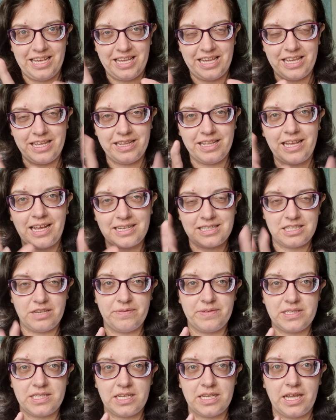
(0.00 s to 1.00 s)
in the
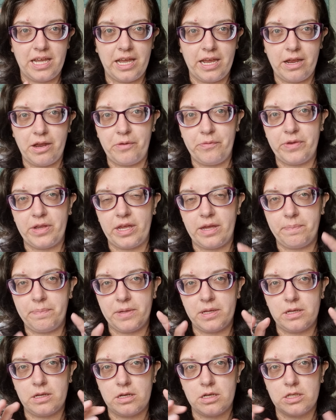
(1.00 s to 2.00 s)
activity area,
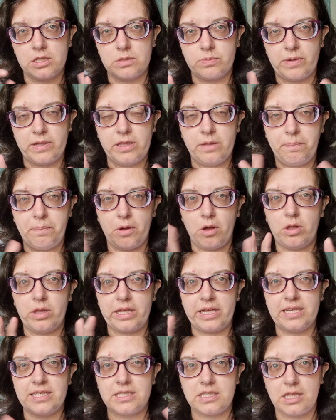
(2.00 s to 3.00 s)
because when the ball
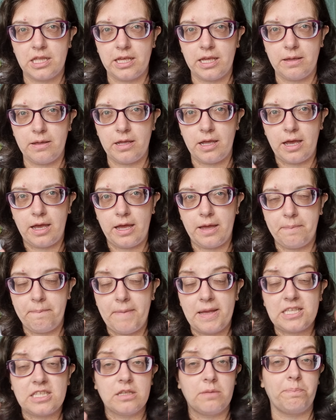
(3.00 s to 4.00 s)
hits the
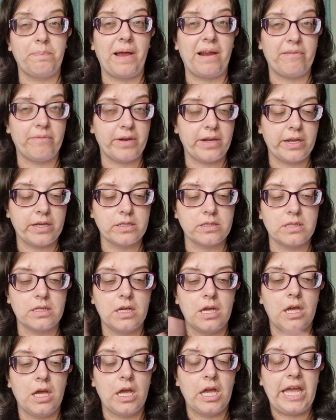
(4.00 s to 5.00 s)
metal barriers,
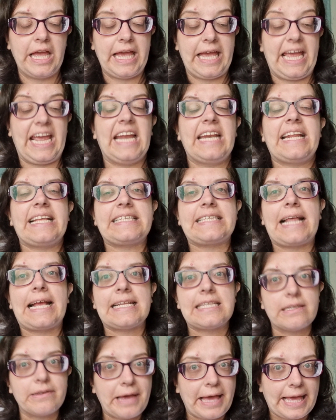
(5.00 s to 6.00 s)
it does
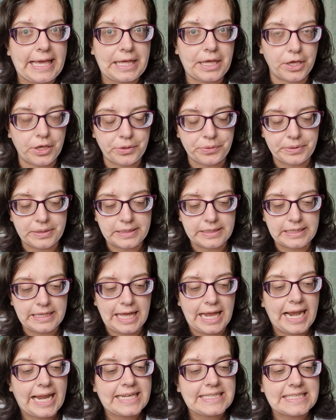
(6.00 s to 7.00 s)
like to echo.
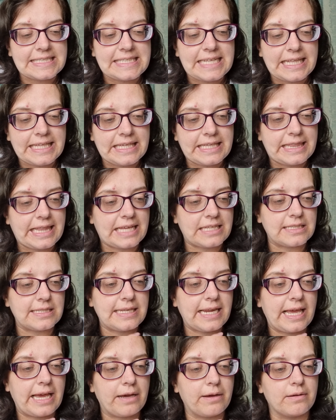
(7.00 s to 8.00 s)
I like to tell you that
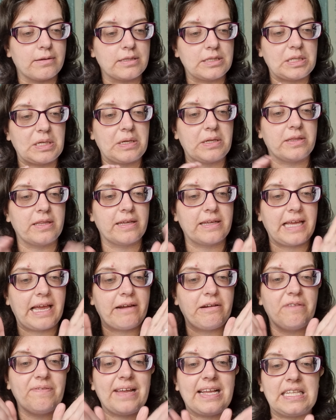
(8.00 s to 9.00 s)
now. So the
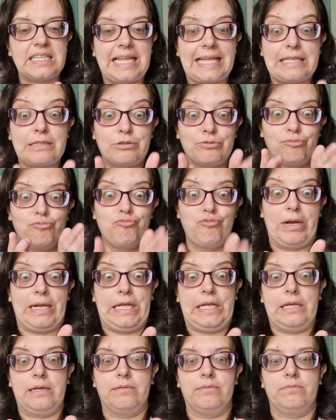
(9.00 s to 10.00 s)
caravan is
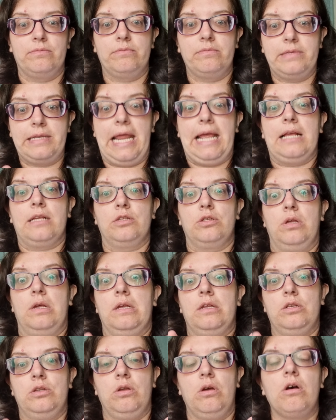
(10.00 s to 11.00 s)
right next
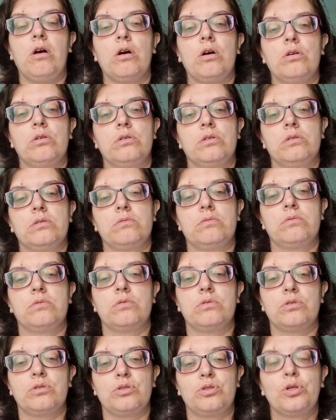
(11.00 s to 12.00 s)
door
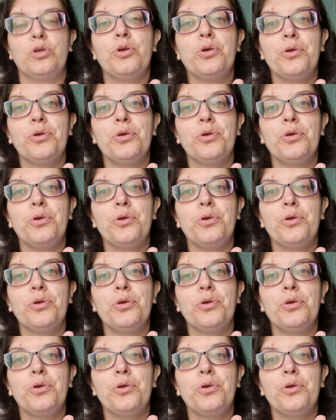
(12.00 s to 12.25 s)
to